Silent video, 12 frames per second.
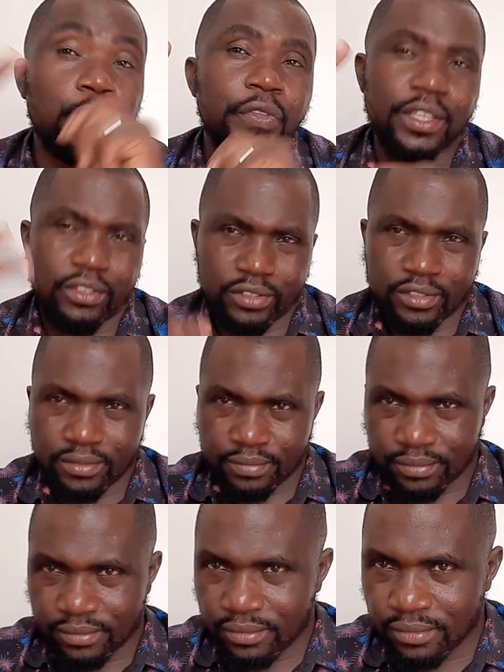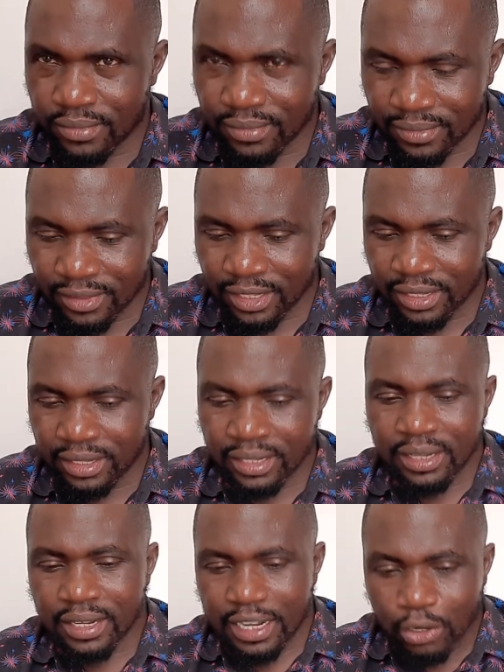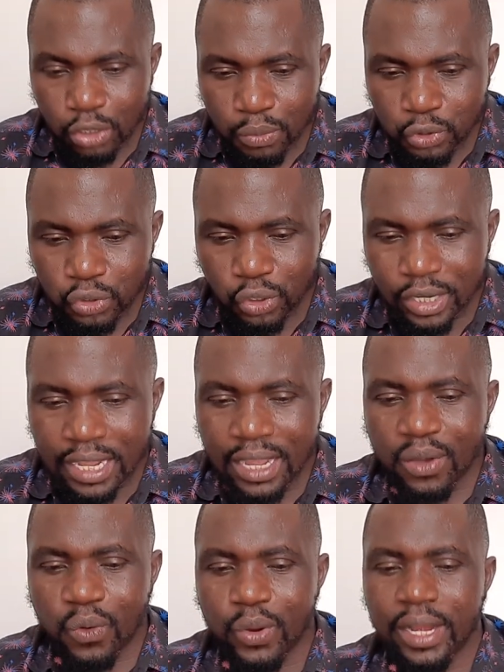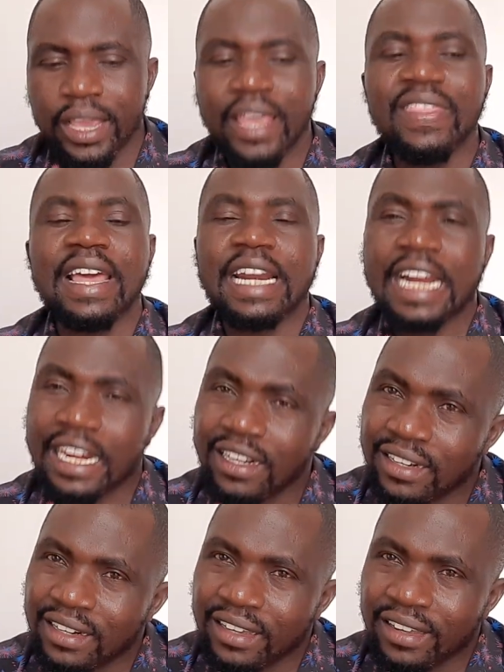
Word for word: things. Kalonzo Musyoka will either run